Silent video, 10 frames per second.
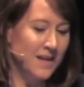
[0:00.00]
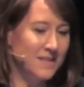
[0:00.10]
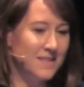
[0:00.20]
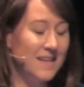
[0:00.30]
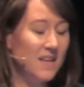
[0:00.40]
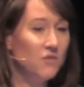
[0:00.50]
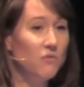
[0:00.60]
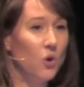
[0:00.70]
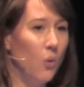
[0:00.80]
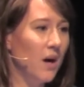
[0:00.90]
To set the
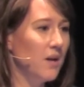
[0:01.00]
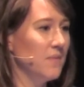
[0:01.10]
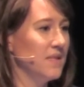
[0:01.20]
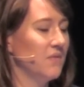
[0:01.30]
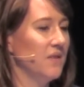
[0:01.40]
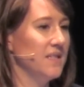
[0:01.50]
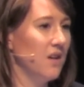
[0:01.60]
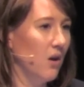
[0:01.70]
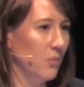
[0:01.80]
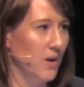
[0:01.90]
requirements for
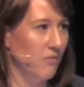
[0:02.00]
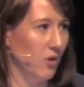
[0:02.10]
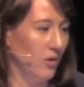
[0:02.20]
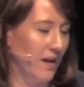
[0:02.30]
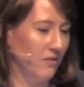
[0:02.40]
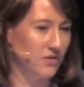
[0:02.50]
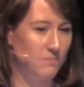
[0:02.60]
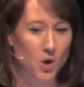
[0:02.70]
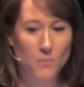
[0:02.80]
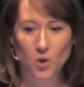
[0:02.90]
these hardware
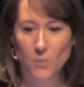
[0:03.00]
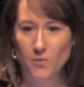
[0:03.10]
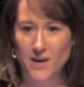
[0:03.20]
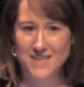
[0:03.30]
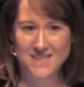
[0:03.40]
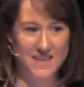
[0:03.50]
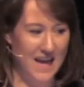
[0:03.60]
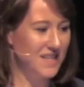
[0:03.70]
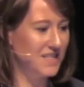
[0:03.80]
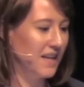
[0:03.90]
rollouts, mobile operators
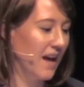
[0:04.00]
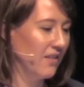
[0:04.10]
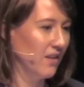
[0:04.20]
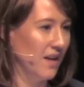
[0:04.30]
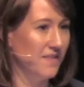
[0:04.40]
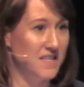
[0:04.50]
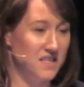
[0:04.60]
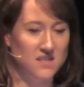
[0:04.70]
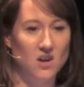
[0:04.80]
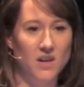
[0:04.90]
get together and they
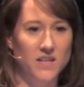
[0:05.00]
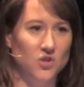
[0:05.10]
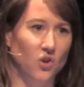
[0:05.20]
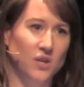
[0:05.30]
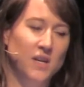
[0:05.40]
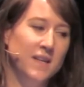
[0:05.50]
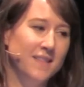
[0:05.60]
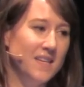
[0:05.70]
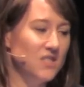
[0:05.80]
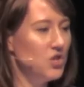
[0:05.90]
decide on
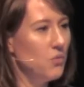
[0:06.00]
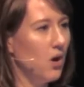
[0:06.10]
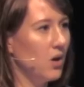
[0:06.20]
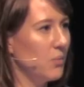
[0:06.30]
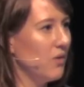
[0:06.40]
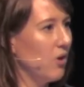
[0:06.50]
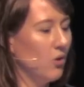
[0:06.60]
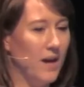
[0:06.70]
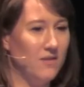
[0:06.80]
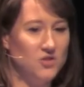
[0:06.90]
these new hardware
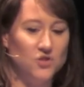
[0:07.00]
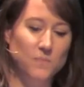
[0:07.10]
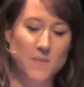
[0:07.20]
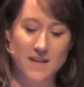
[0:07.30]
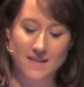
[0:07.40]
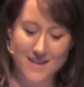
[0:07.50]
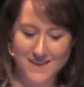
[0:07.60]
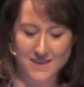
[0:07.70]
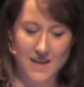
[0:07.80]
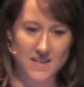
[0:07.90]
rollouts should meet
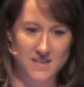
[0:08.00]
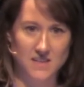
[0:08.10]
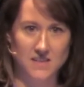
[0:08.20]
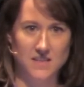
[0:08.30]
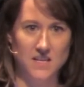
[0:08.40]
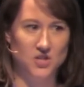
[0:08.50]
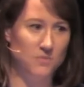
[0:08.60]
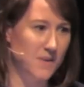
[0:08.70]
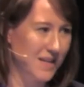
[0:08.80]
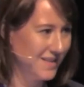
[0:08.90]
this latency,
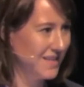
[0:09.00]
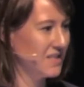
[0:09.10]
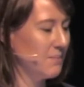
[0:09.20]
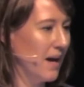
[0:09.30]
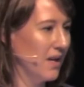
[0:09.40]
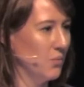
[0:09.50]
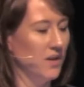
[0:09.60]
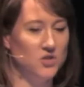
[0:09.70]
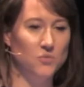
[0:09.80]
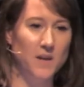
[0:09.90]
should meet this
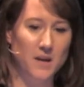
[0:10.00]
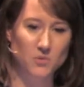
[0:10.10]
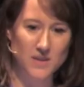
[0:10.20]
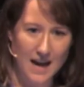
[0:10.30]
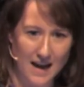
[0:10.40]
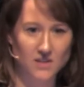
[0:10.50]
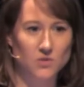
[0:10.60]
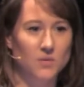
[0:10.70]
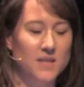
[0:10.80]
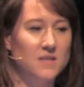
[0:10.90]
bandwidth, should be able to
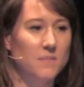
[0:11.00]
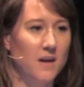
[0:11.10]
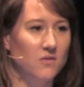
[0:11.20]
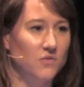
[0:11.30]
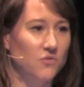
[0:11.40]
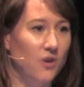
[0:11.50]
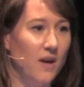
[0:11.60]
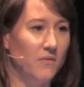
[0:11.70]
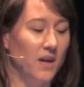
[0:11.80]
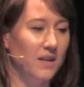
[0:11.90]
handle this amount of
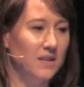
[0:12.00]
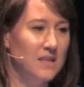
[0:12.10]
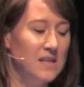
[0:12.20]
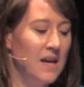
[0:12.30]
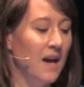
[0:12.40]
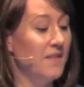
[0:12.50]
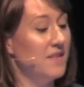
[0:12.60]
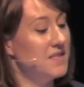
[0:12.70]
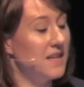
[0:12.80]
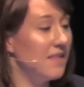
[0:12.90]
traffic. And
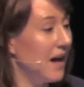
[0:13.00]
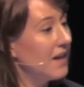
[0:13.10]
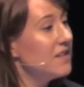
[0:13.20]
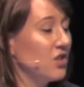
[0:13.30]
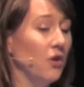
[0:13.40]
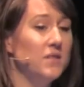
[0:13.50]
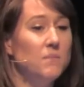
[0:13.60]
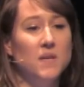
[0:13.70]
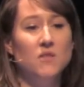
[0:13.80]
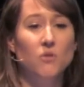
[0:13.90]
then they say that is going
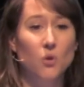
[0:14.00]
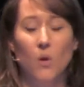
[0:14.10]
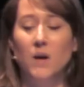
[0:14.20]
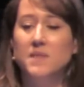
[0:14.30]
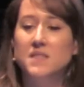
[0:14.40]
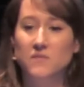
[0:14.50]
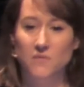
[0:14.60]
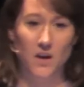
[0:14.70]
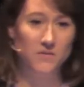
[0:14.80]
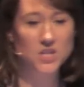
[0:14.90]
to be the requirements of
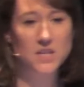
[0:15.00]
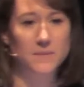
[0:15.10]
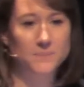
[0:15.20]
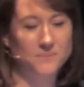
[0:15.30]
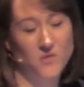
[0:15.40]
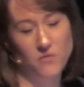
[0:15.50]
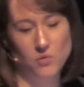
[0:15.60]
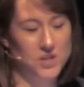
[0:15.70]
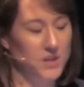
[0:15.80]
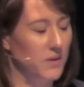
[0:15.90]
5G,
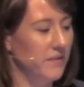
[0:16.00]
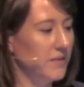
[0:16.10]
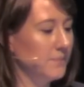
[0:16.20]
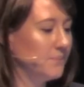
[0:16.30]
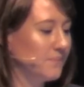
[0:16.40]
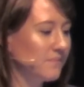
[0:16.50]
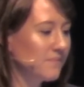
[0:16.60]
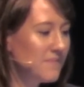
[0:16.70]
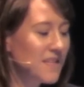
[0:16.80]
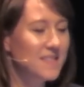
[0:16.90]
4G, whatever.
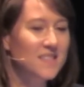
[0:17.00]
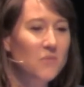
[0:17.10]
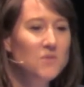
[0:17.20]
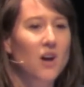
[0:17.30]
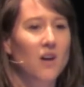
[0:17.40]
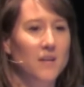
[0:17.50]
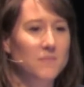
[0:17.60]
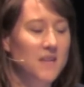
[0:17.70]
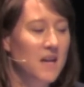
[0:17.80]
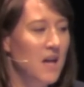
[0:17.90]

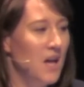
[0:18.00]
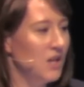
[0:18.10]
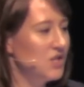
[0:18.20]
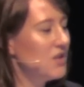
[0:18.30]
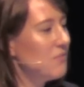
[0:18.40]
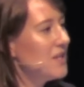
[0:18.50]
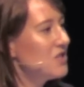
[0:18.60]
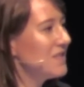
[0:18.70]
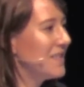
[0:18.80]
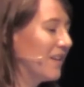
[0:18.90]
Sometimes a
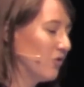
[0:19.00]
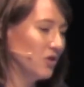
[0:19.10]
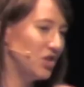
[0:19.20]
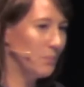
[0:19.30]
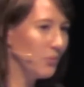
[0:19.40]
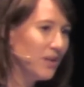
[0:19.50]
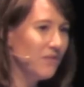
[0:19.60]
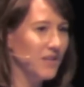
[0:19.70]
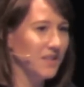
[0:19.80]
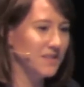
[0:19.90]
generation's technology
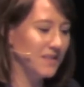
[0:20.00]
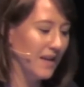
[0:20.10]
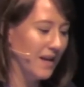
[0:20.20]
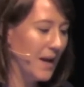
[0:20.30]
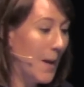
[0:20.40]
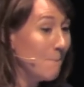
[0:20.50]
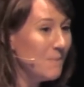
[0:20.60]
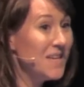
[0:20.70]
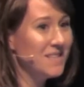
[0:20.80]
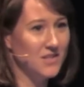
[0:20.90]
previously
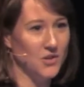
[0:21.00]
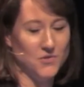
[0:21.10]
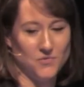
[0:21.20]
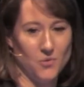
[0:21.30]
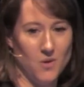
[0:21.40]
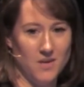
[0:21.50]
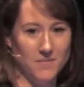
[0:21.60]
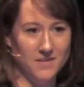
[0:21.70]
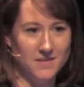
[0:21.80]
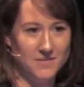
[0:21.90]
meets those
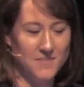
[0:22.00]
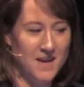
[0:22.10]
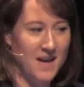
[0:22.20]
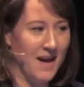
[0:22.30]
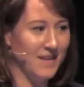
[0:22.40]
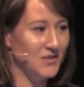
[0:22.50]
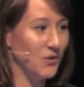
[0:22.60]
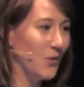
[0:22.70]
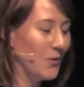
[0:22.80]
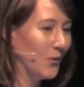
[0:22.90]
requirements. And
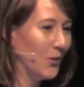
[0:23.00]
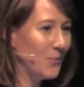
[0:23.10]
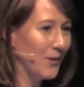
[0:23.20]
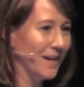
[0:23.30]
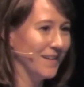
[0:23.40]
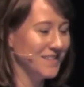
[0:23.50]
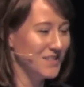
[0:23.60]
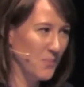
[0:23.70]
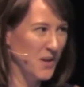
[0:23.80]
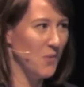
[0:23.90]
so mobile
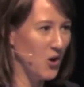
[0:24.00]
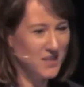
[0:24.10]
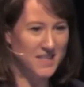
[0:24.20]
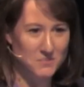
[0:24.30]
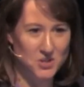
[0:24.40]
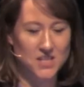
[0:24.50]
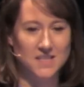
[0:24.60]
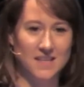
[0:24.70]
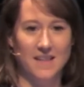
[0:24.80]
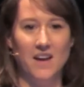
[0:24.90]
operators, the big marketing
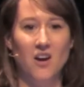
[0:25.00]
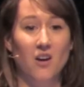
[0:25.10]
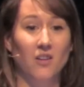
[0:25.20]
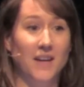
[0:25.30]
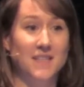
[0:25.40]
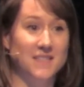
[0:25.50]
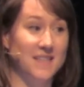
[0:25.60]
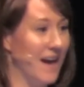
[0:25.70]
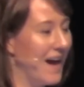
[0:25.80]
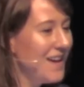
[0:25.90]
machines that they are, like to
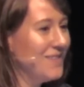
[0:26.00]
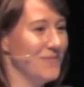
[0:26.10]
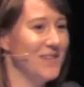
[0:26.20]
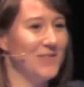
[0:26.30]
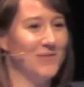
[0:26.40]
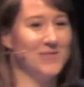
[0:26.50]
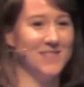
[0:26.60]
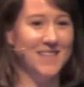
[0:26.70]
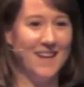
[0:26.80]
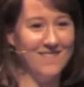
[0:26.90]
say, hey, we got a
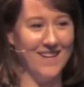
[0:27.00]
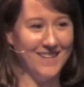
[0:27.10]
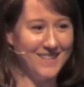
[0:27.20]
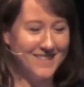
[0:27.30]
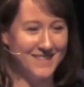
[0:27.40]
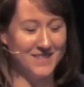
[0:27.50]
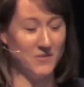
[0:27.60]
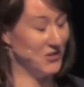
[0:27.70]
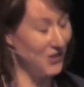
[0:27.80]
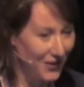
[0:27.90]
4G network.
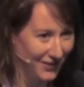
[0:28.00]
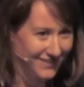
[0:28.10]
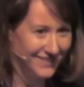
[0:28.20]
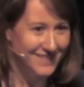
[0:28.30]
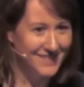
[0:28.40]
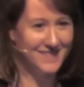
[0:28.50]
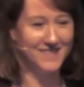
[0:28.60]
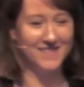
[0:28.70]
You don't.